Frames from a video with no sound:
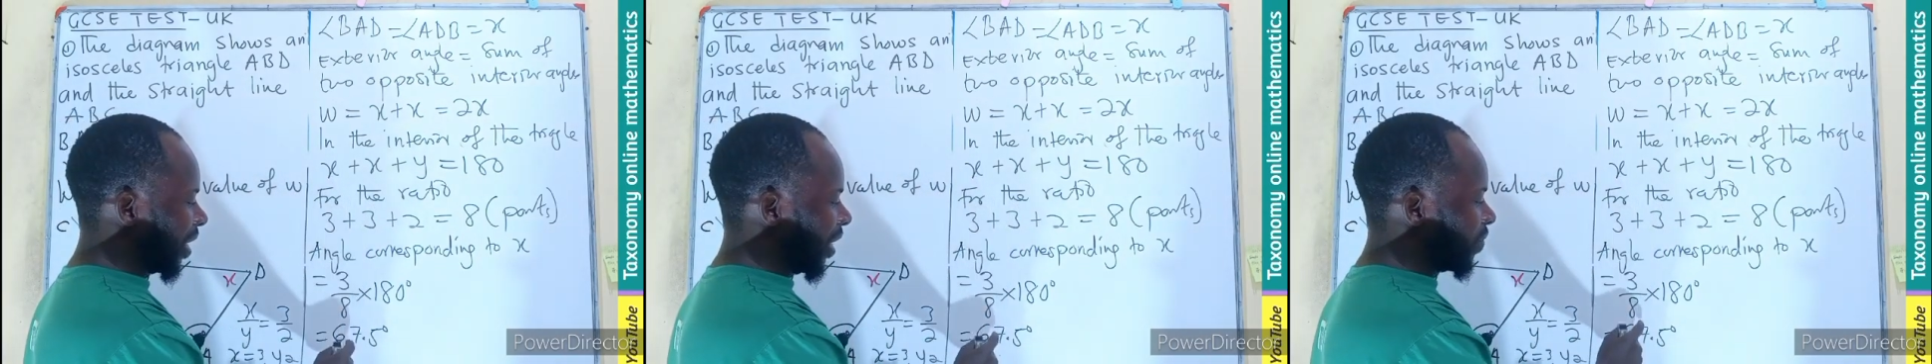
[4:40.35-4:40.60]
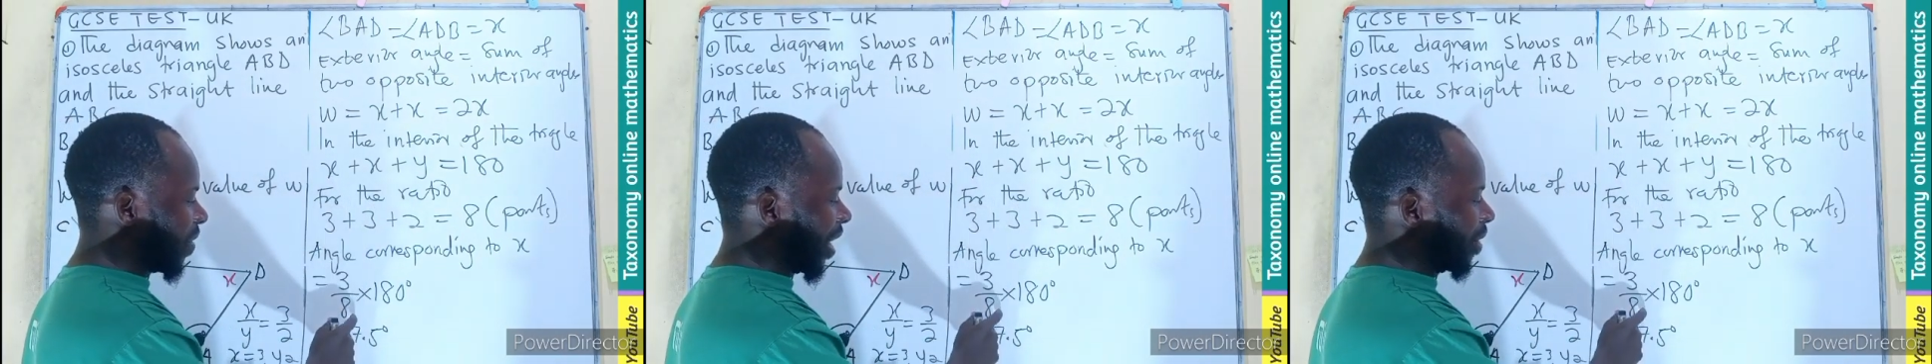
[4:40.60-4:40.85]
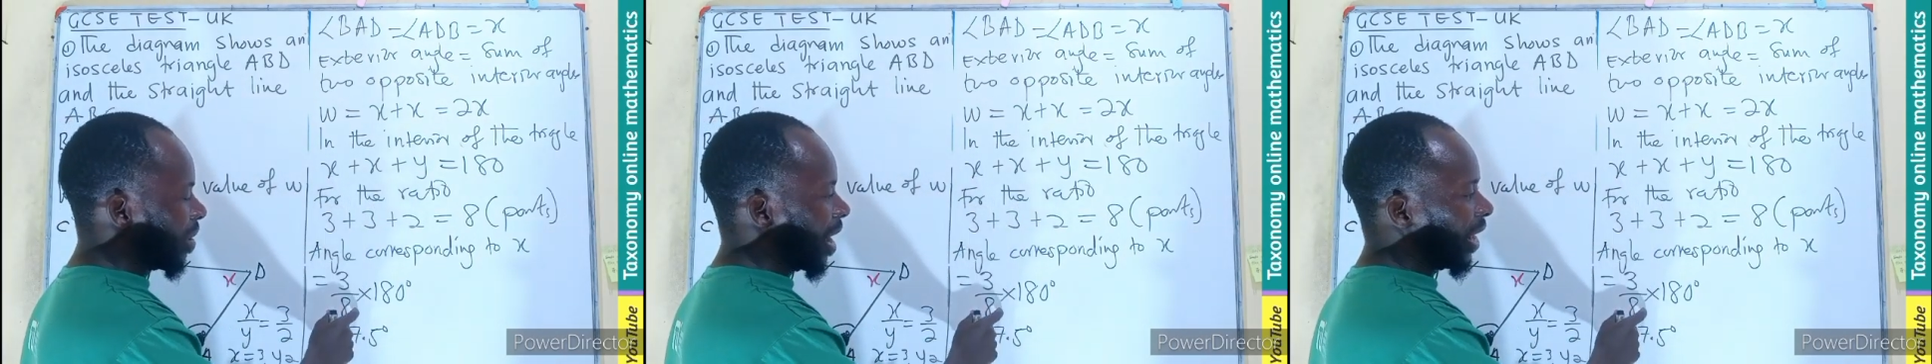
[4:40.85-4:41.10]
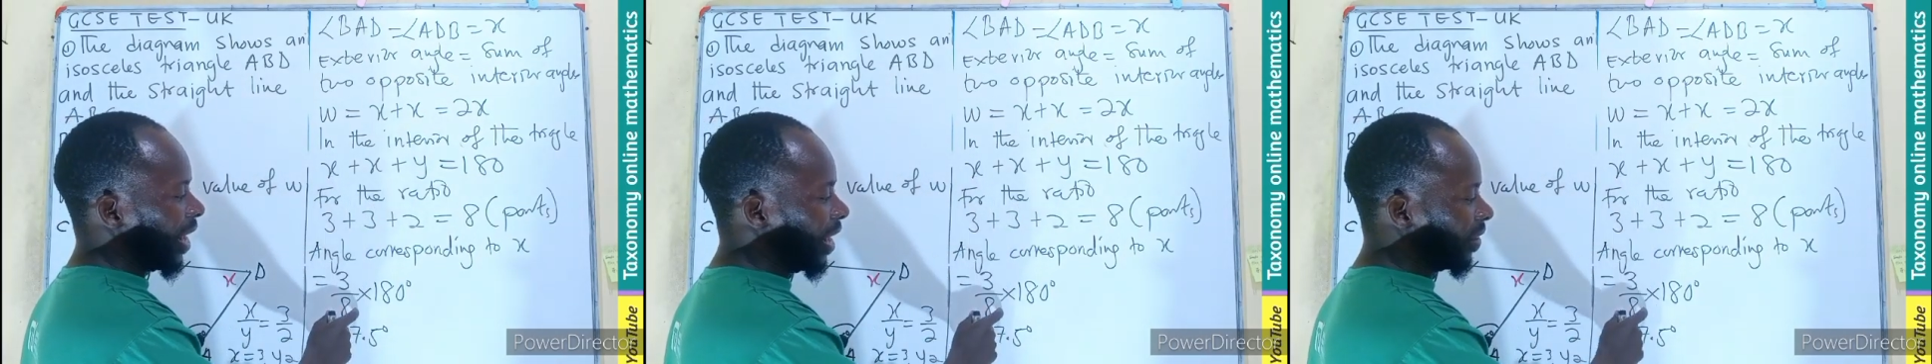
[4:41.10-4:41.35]
divided
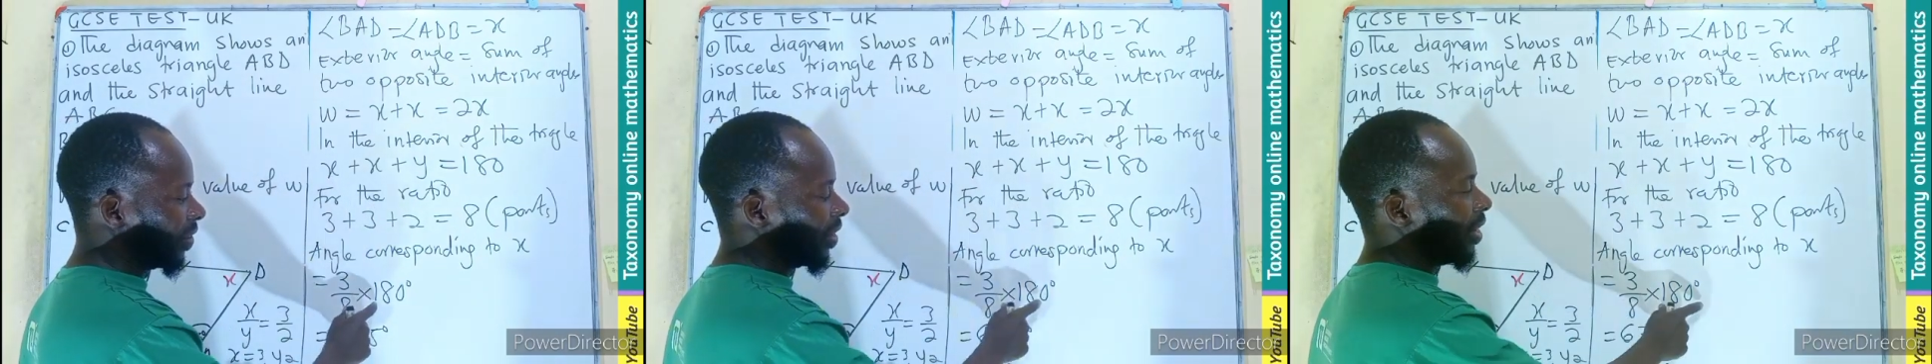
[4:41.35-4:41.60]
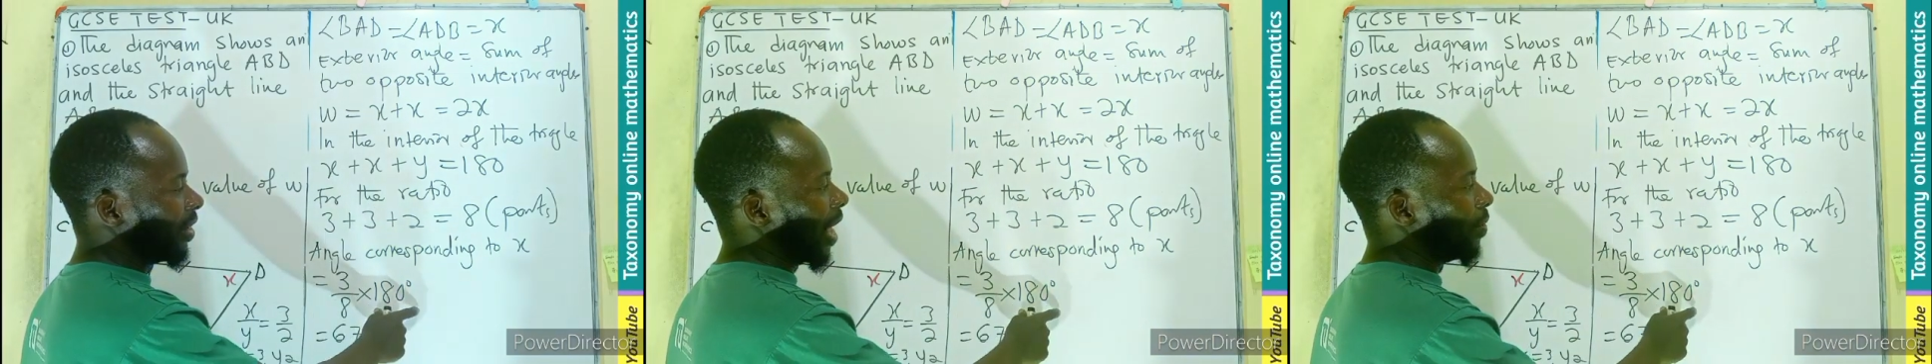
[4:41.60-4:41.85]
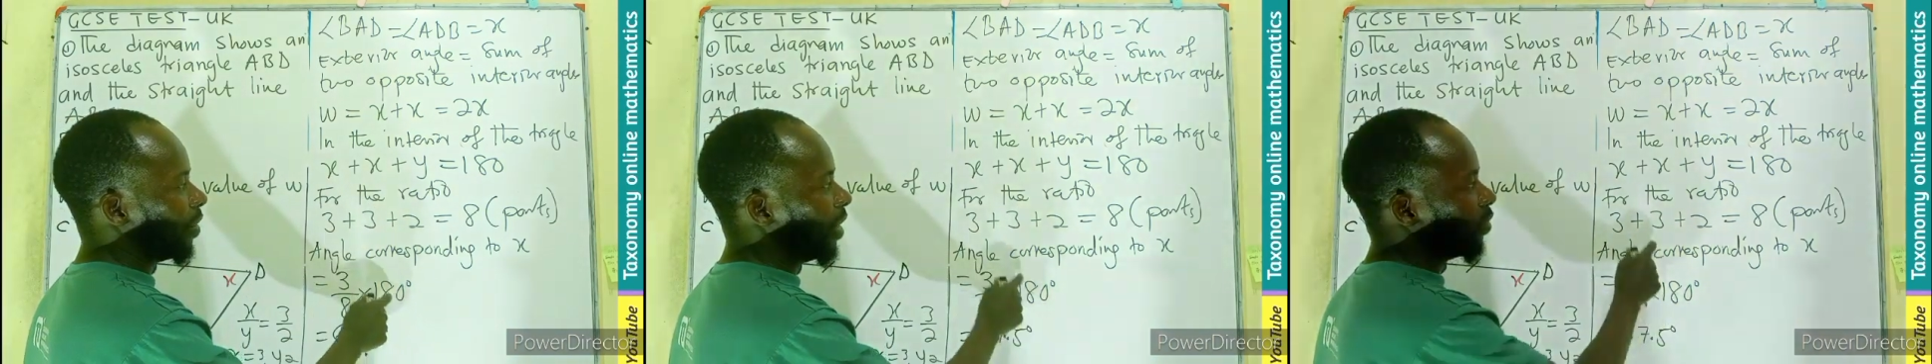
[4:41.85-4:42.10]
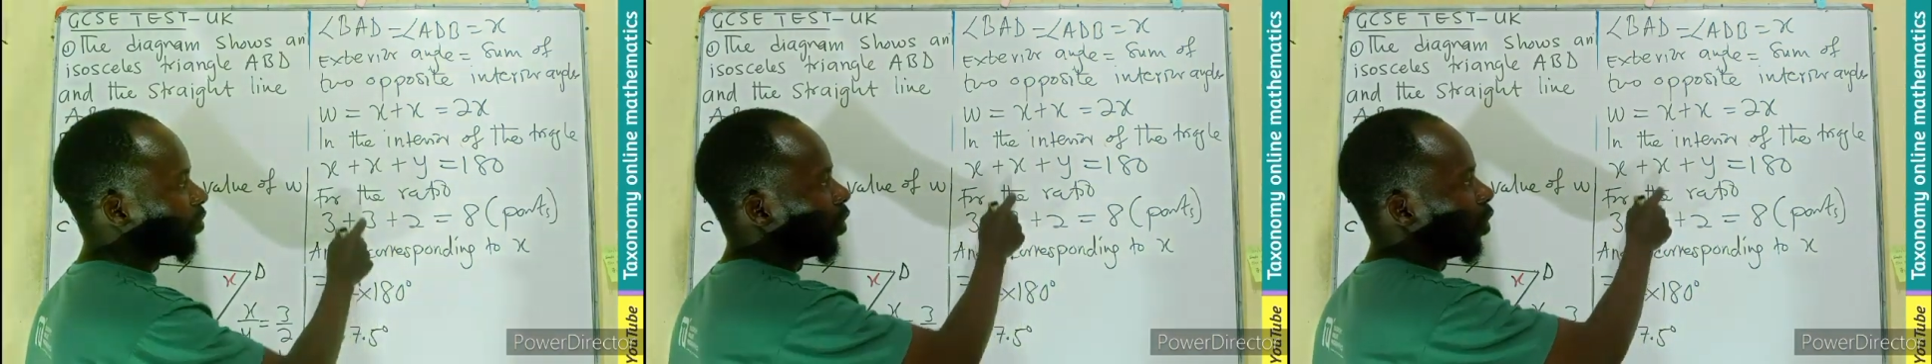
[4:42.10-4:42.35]
by 8 times
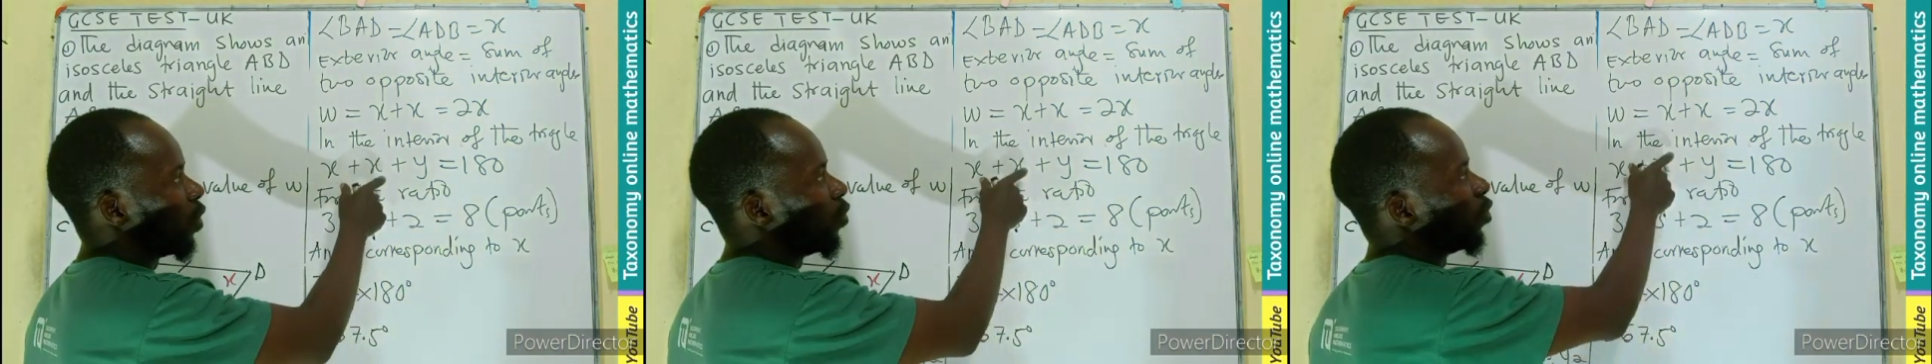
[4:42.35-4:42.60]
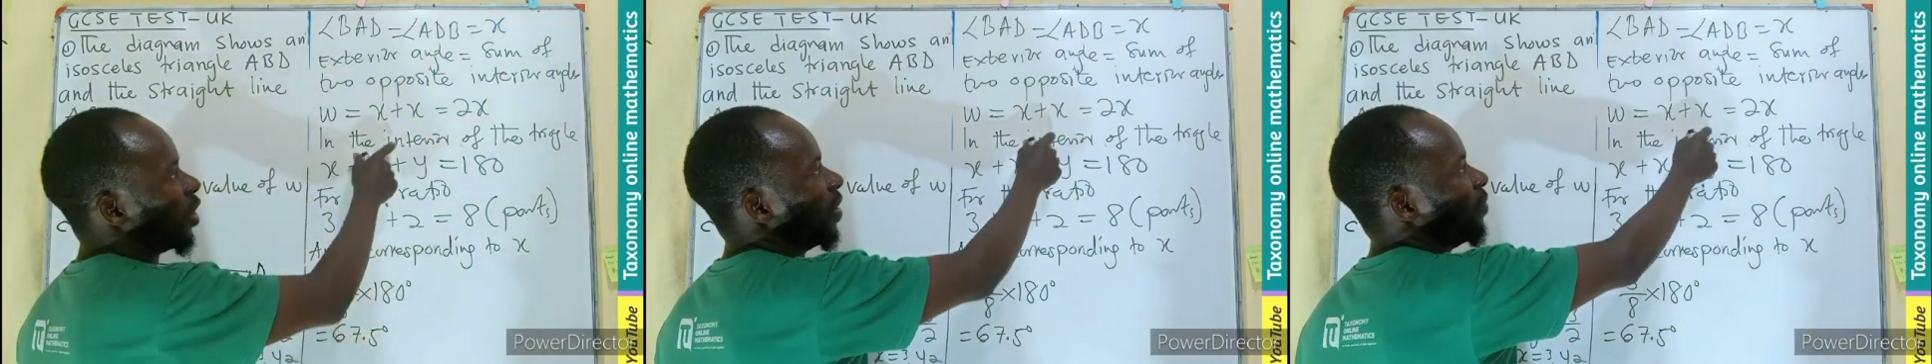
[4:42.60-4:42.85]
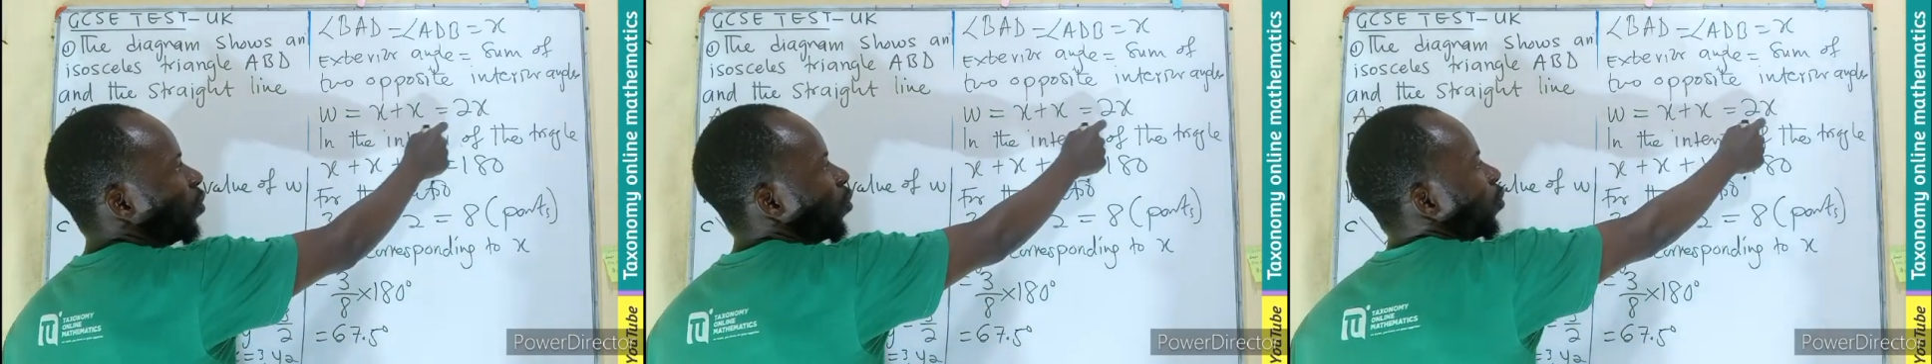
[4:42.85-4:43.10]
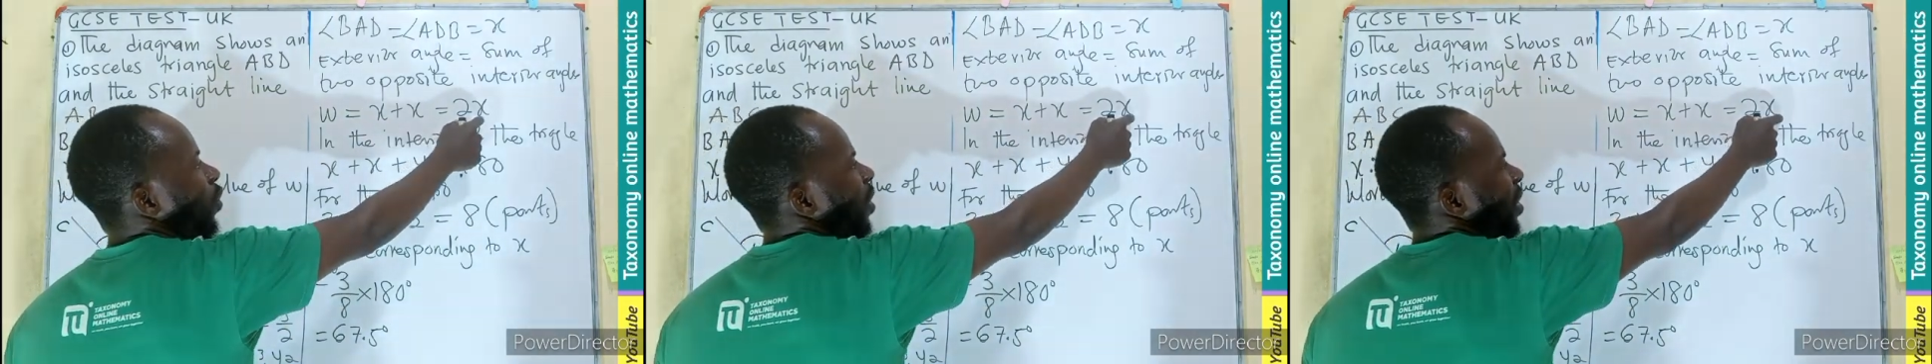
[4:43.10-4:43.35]
this, will give
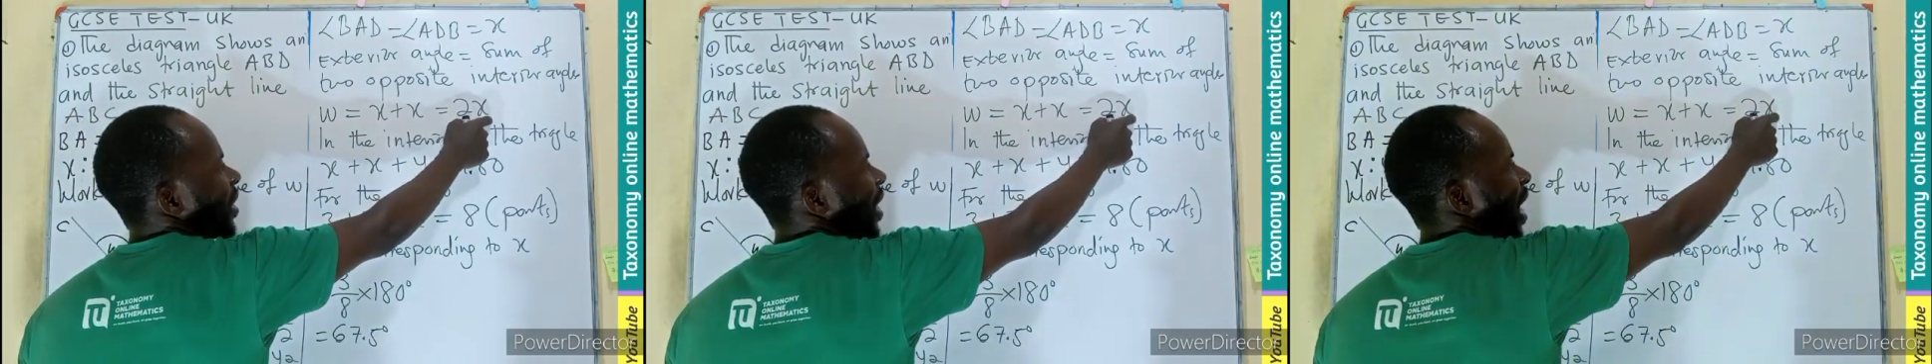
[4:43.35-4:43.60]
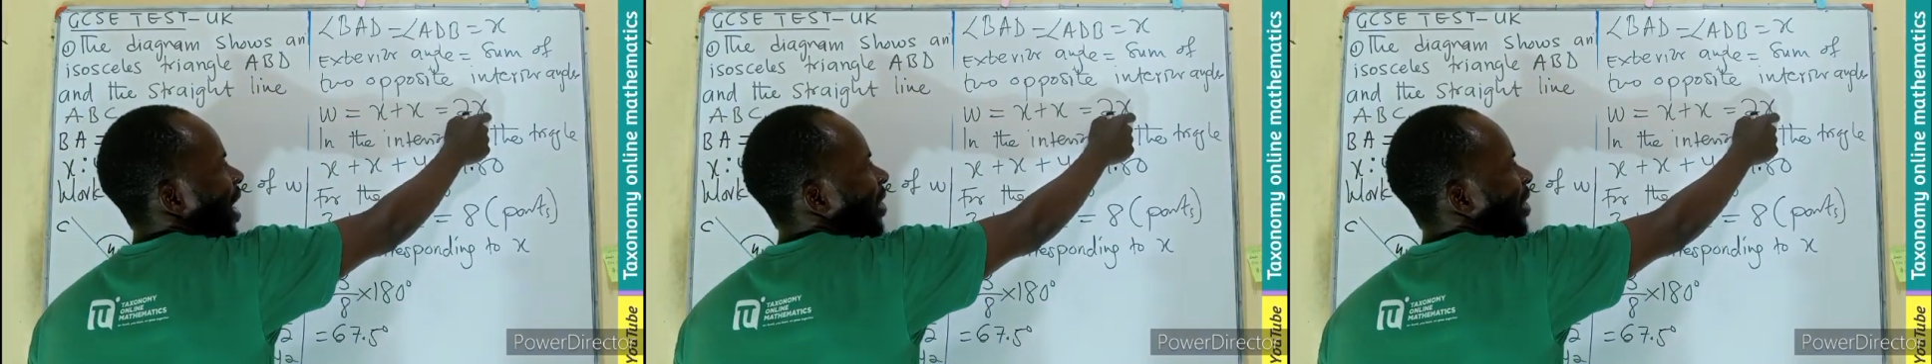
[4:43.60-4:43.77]
you the